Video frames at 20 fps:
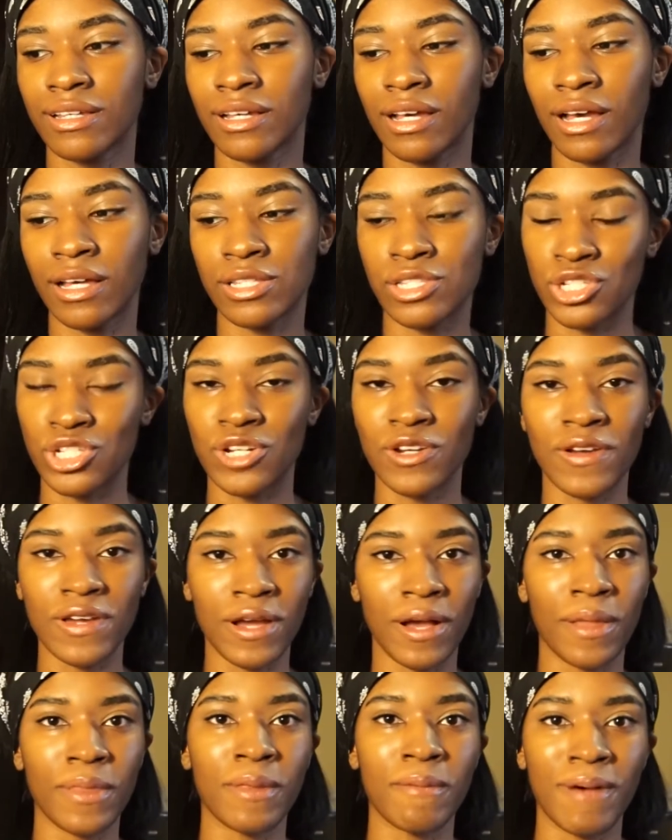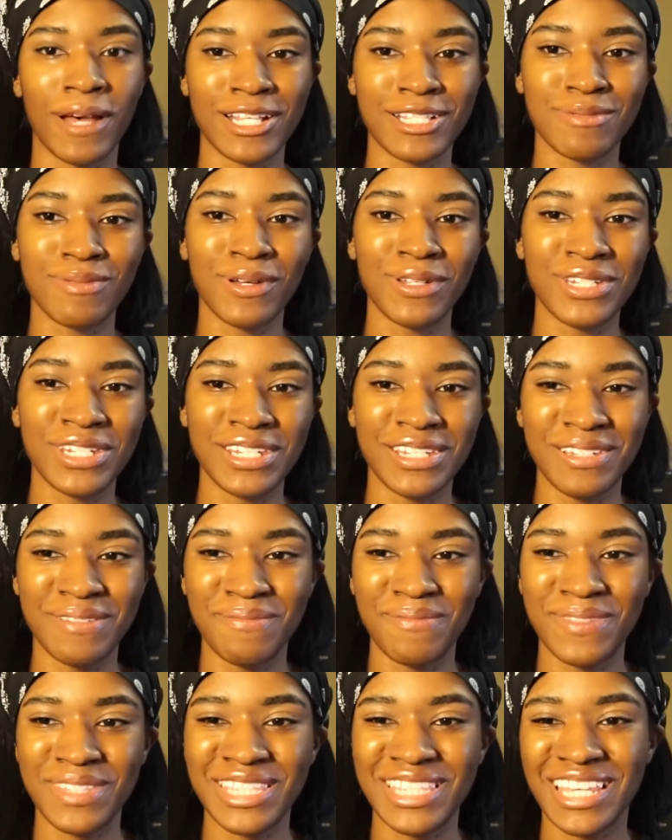us cheering on the basketball
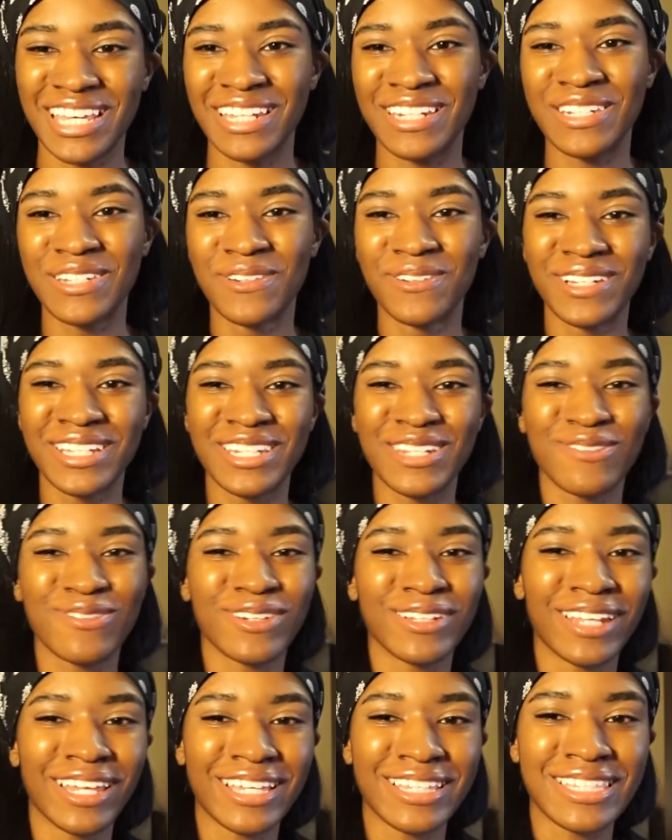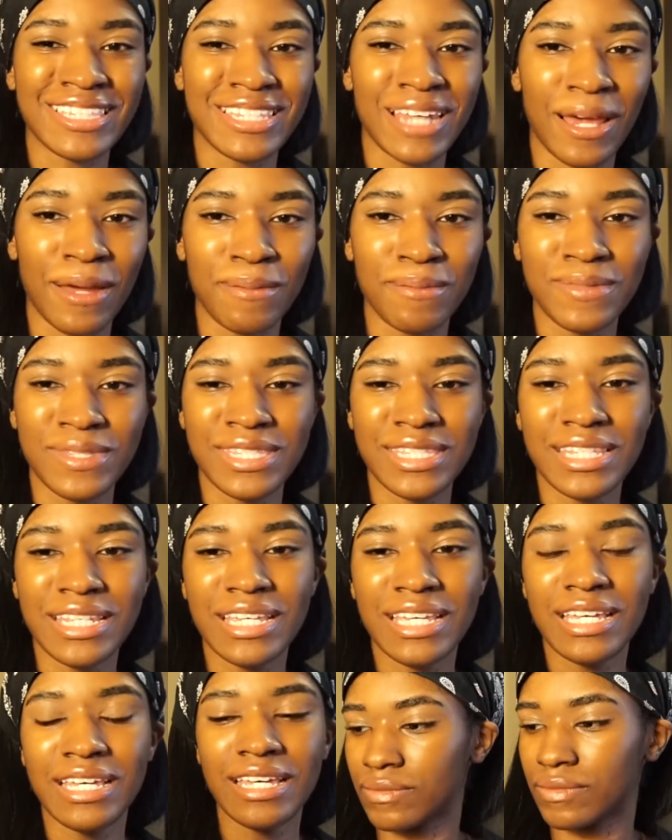teams and doing different like steps,
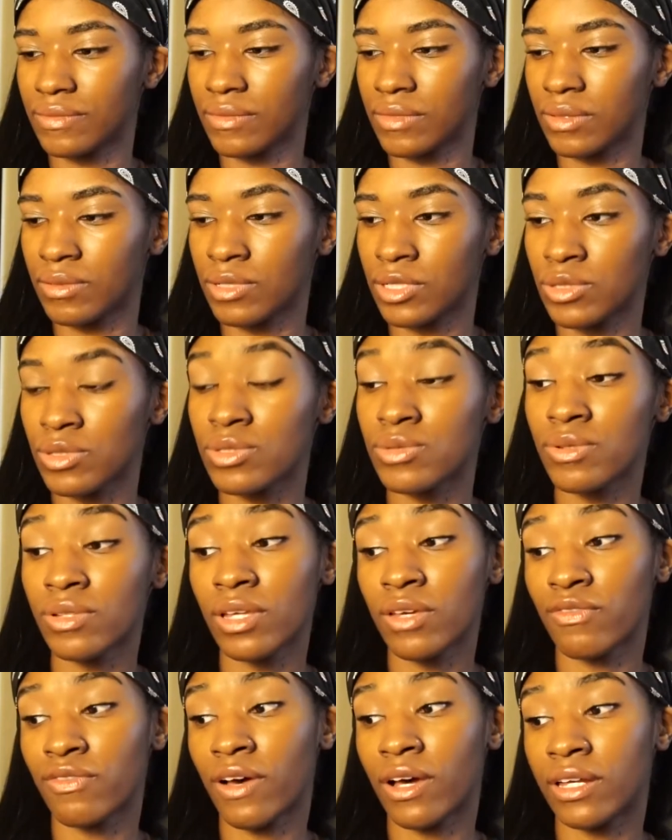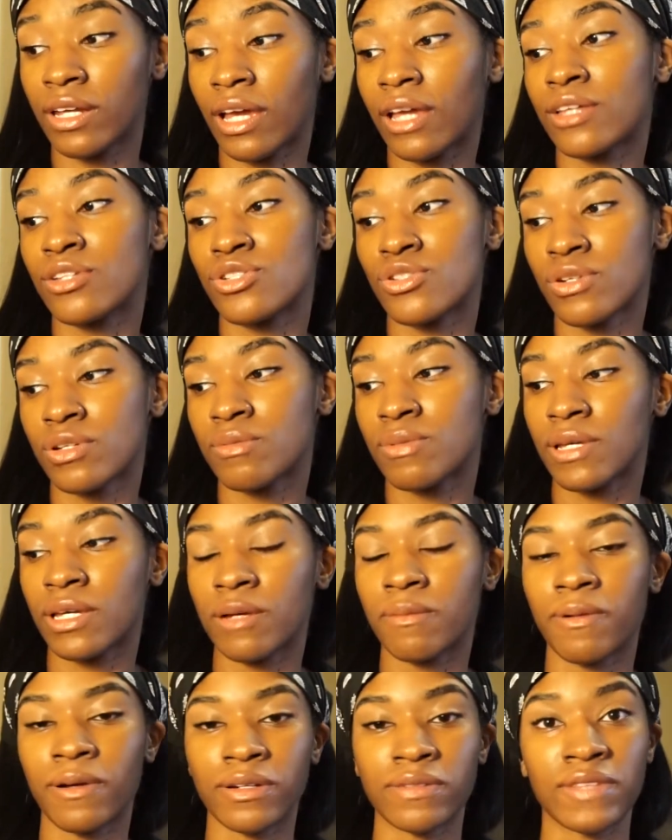which was really fun. I enjoyed being a
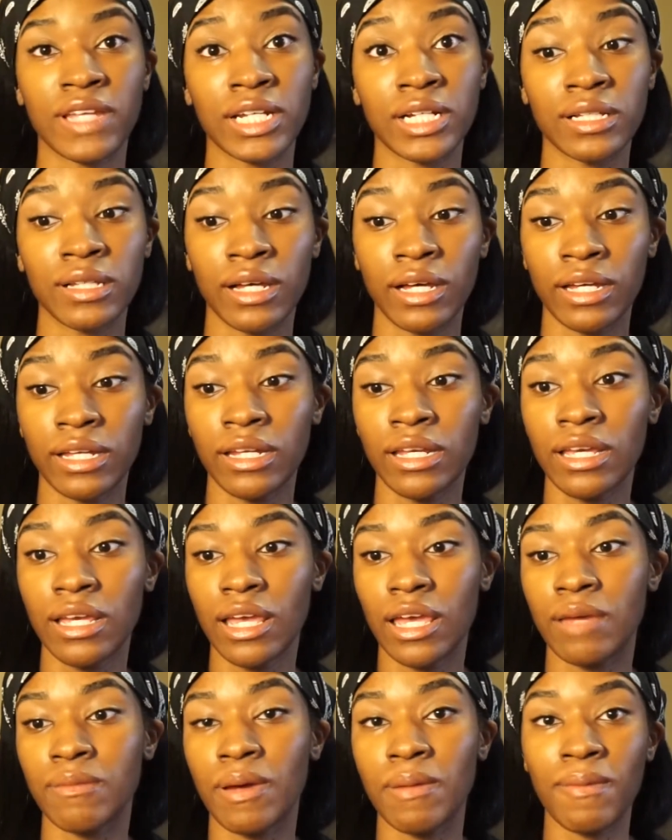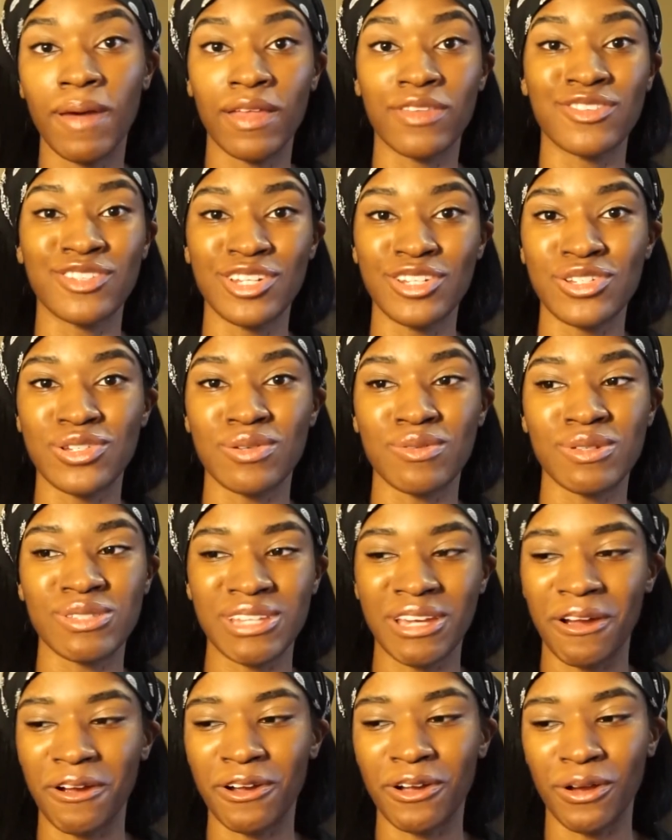part of that a lot. And my math teacher was
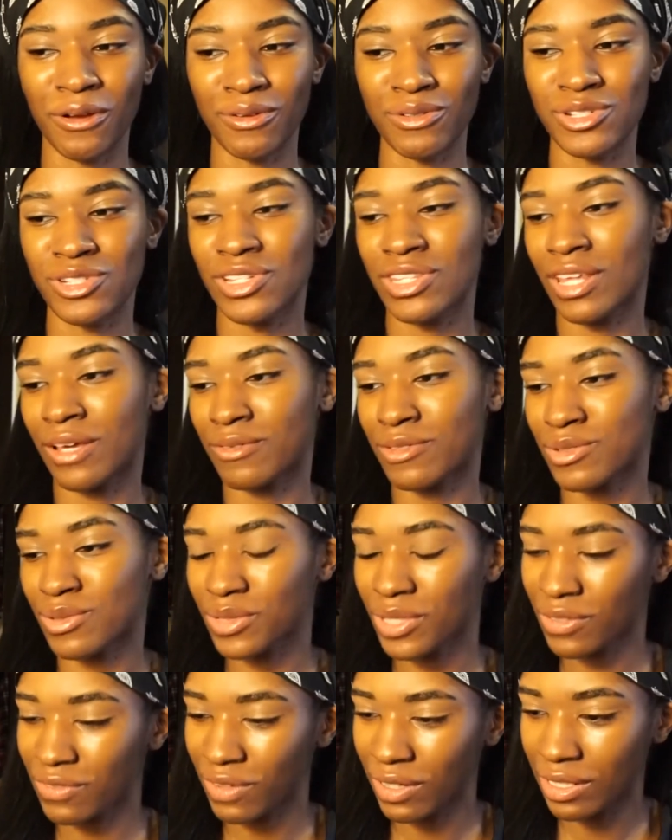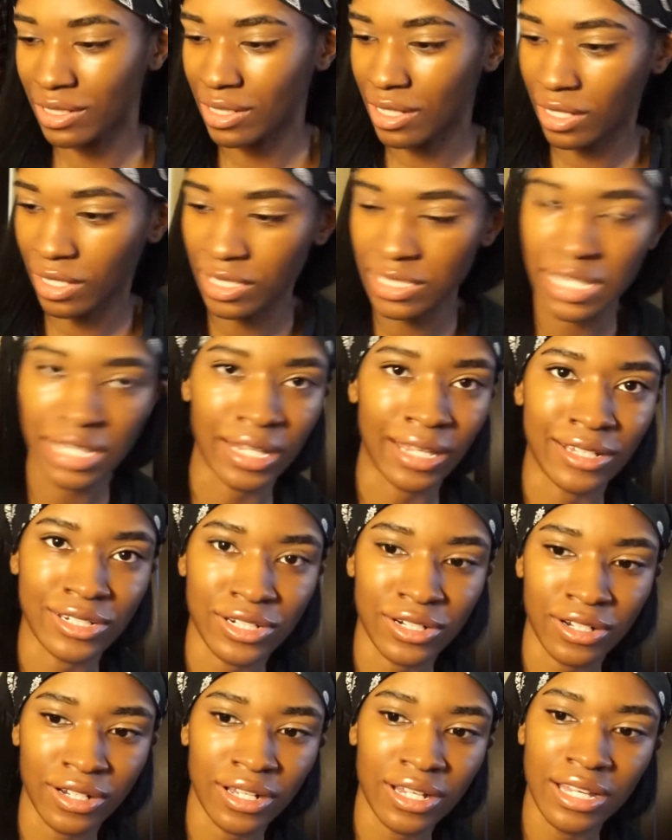like our coach, and that was really fun because I liked
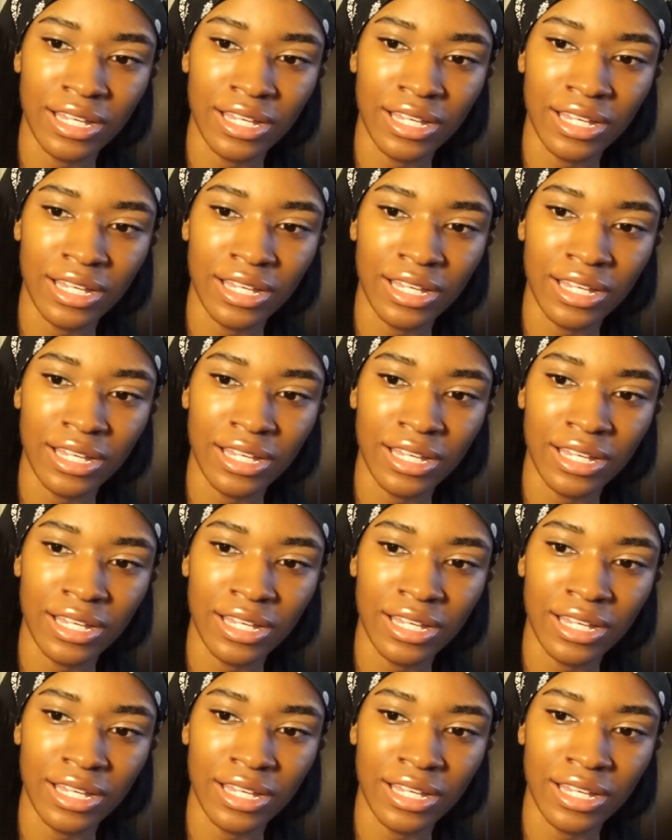her.